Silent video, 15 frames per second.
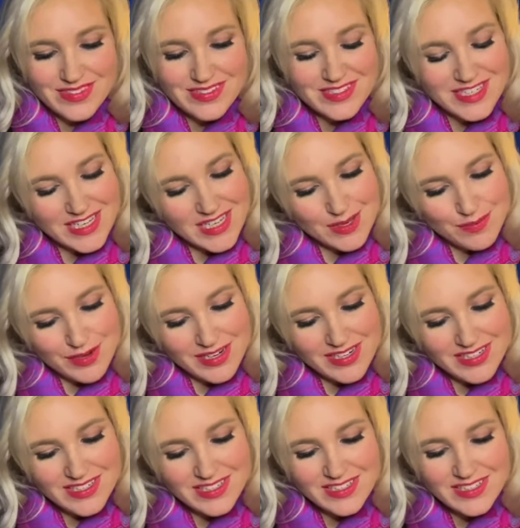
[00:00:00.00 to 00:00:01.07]
Dicky
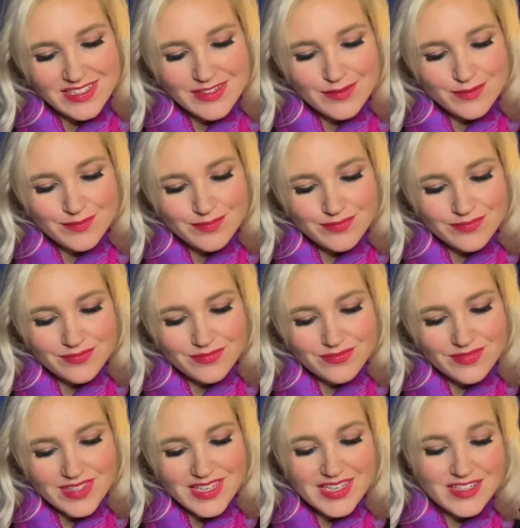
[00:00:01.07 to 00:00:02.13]
bird.
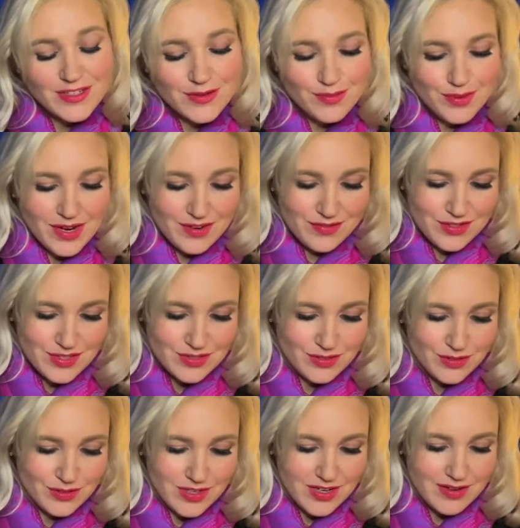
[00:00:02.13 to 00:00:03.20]
Eat your breakfast,
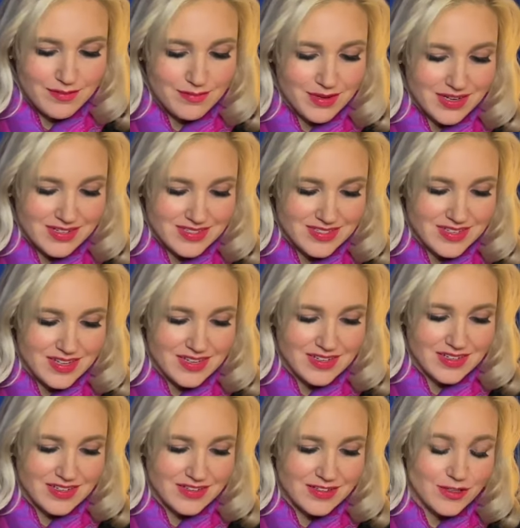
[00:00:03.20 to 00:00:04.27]
Laura, Ma said.
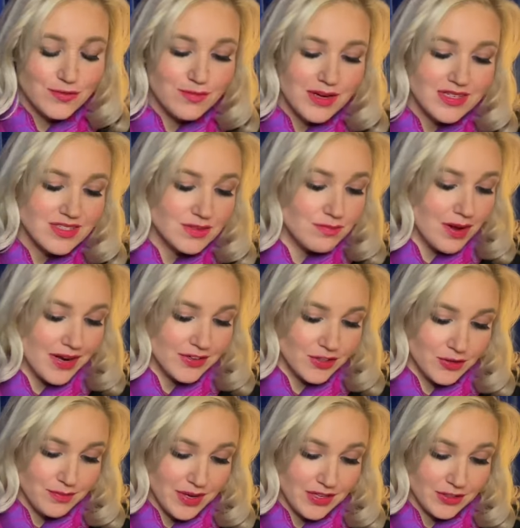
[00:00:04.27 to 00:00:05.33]
You must mind your
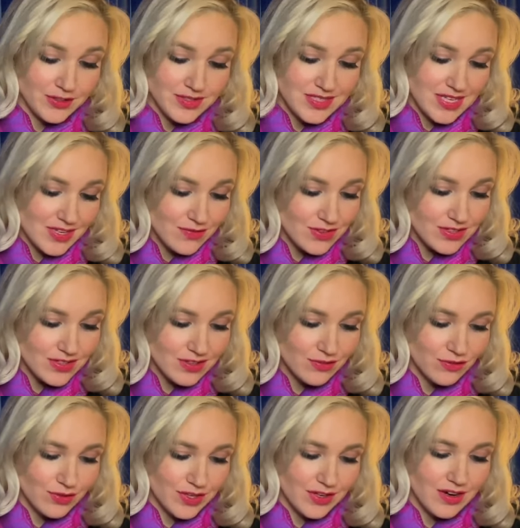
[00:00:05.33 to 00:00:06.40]
manners, even if
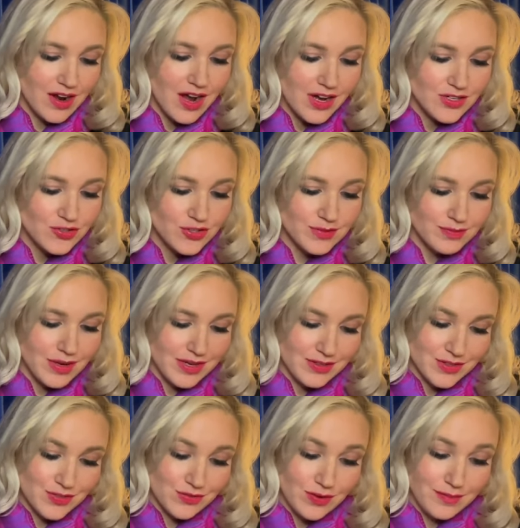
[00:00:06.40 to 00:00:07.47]
we are 100
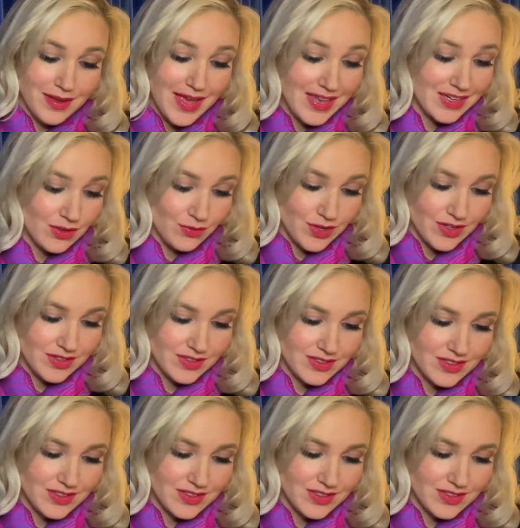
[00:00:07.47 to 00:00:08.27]
miles from anywhere.